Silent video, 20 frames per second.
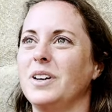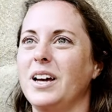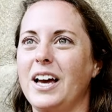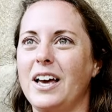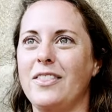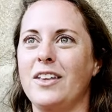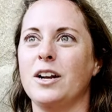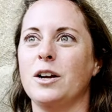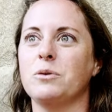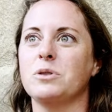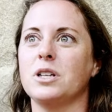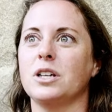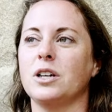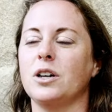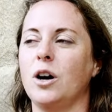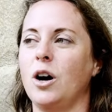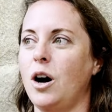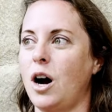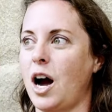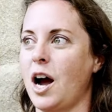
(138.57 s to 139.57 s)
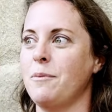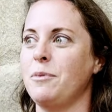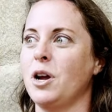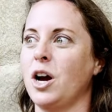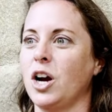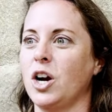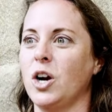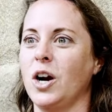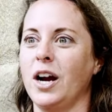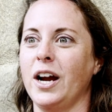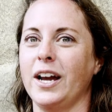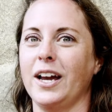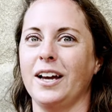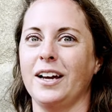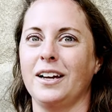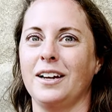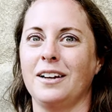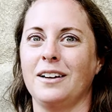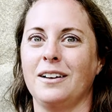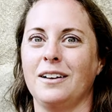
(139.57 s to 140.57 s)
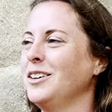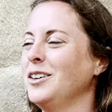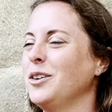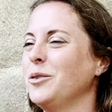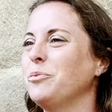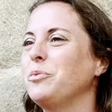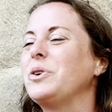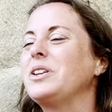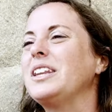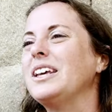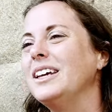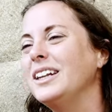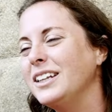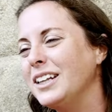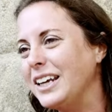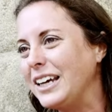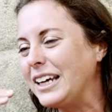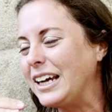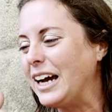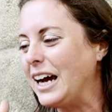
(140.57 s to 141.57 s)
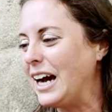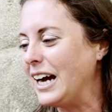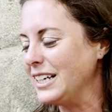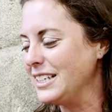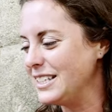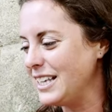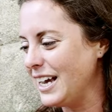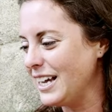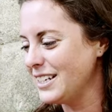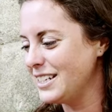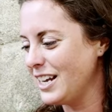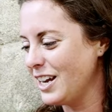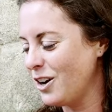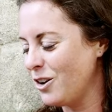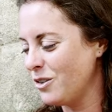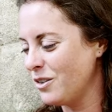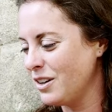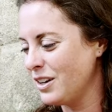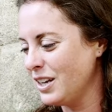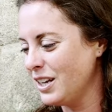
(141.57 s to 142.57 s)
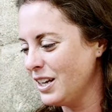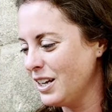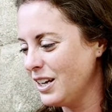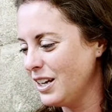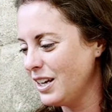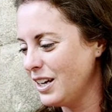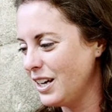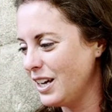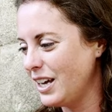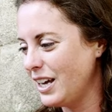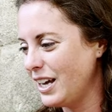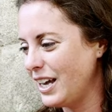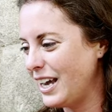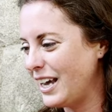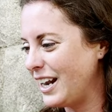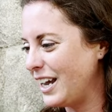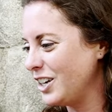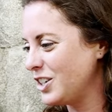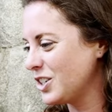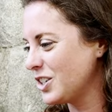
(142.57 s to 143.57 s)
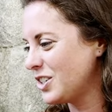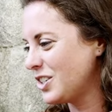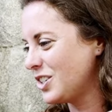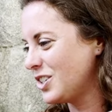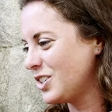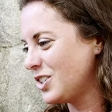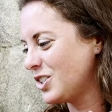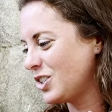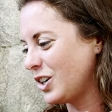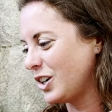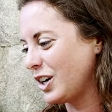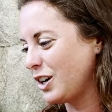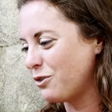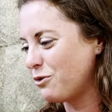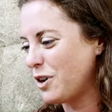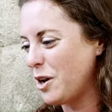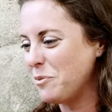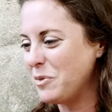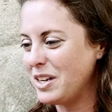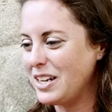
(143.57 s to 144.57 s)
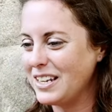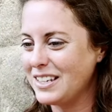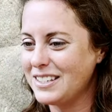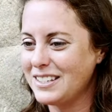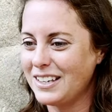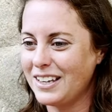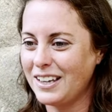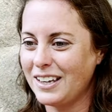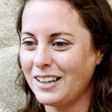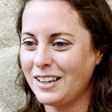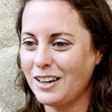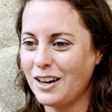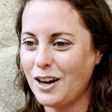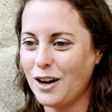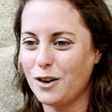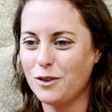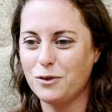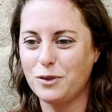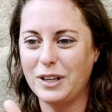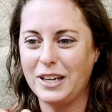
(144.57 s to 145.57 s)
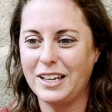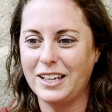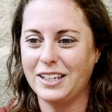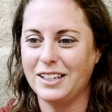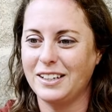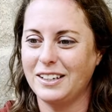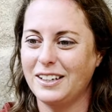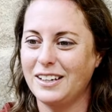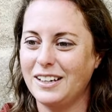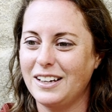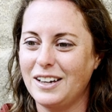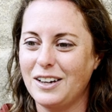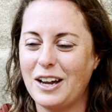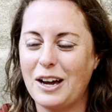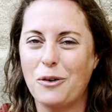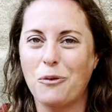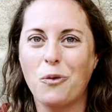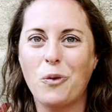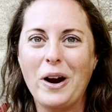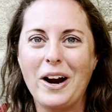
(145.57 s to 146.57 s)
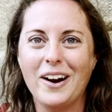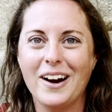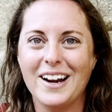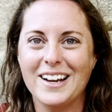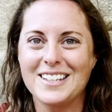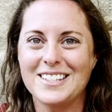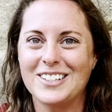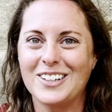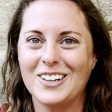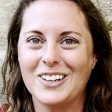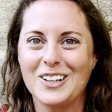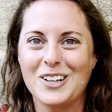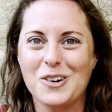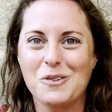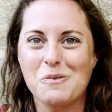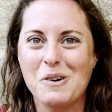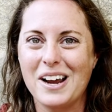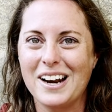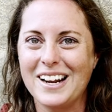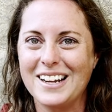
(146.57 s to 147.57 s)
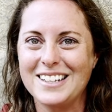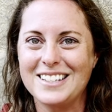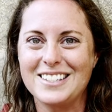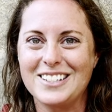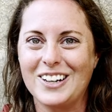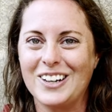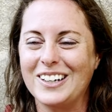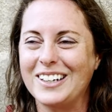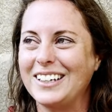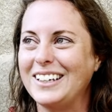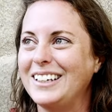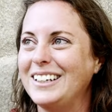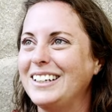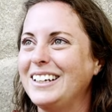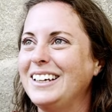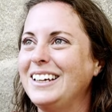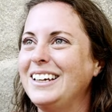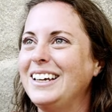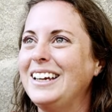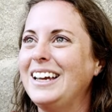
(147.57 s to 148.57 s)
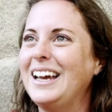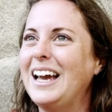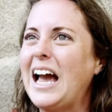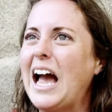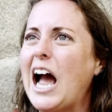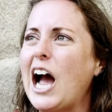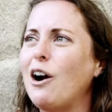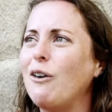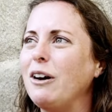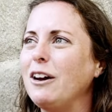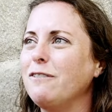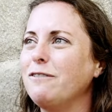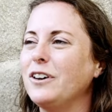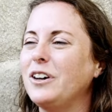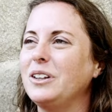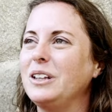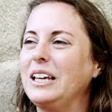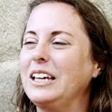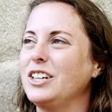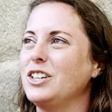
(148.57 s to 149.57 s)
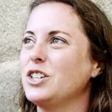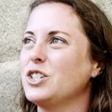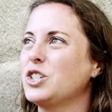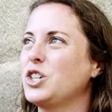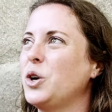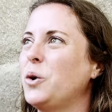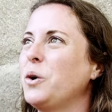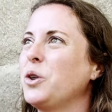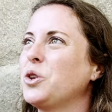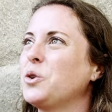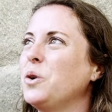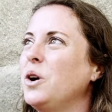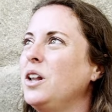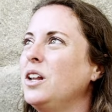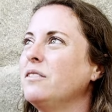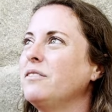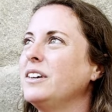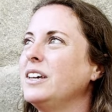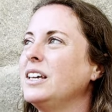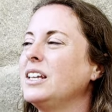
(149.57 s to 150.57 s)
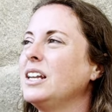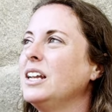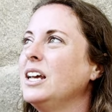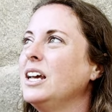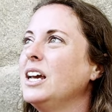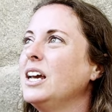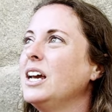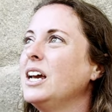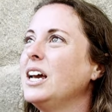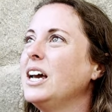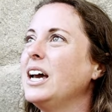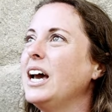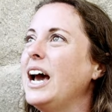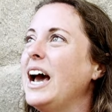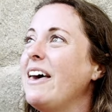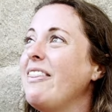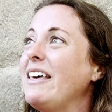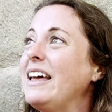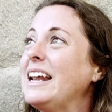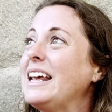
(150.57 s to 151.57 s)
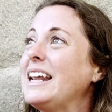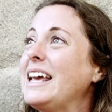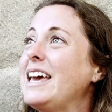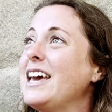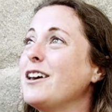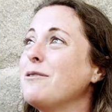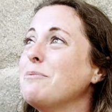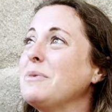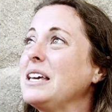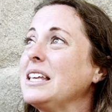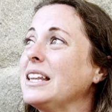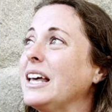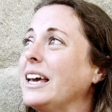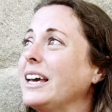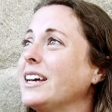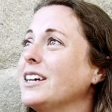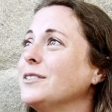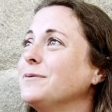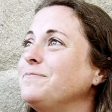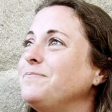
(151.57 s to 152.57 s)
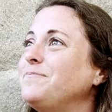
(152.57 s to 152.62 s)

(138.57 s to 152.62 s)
And then I was like, I'm not crying. But then like I sat down and I just started reminiscing of like where I started, when I started, how I felt, like just going through all of it. And then it hit me like